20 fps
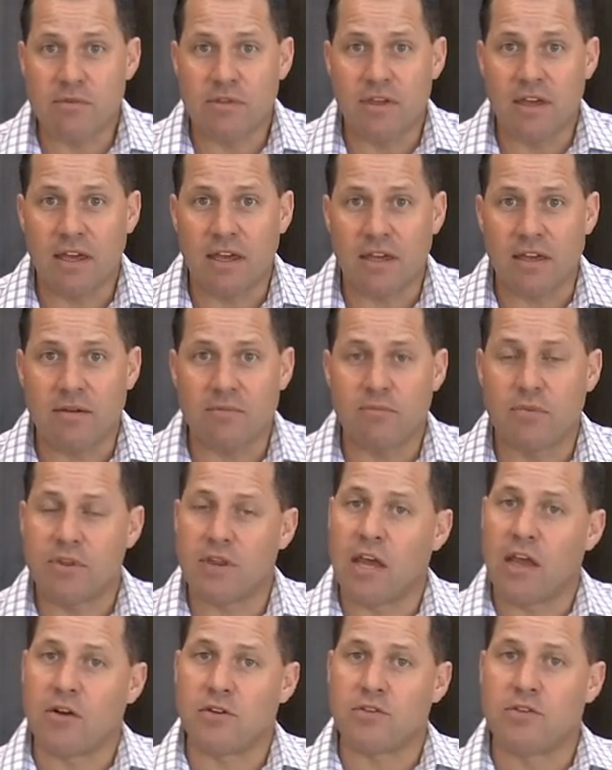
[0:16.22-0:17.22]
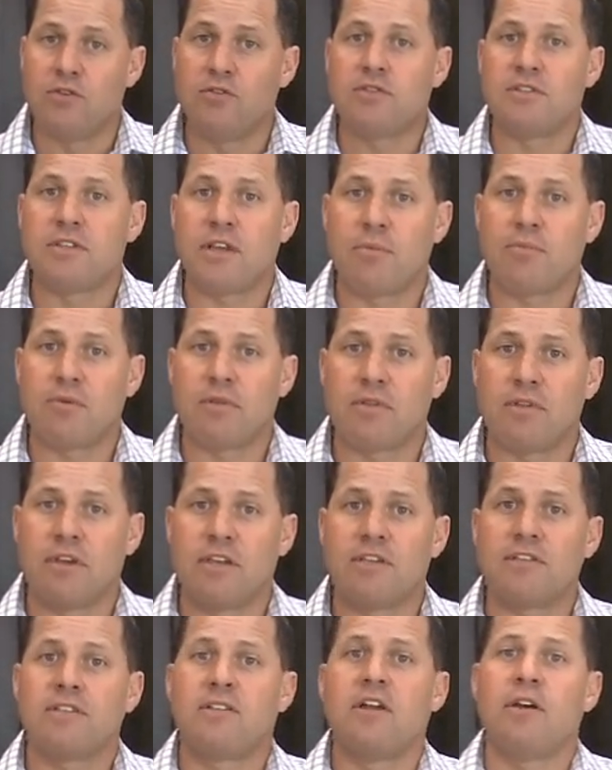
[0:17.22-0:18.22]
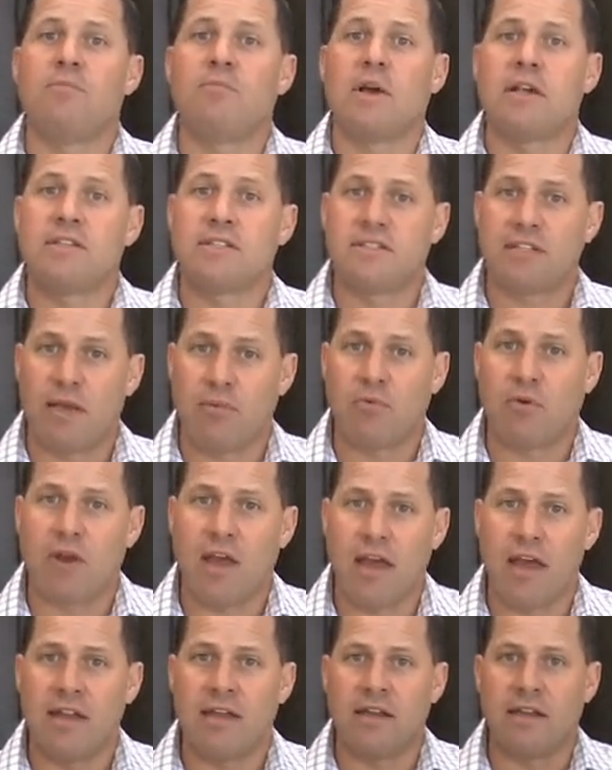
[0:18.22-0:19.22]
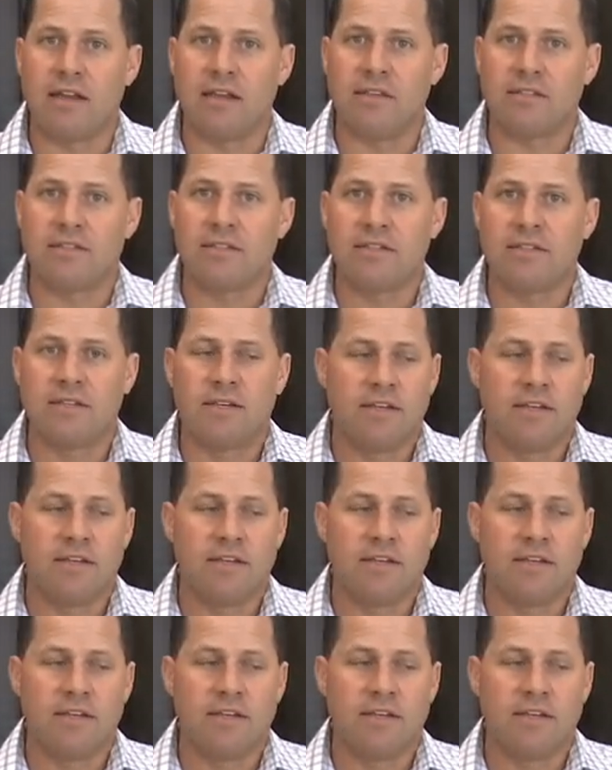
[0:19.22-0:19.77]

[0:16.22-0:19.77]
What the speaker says: thing, but they are two separate things done by separate entities.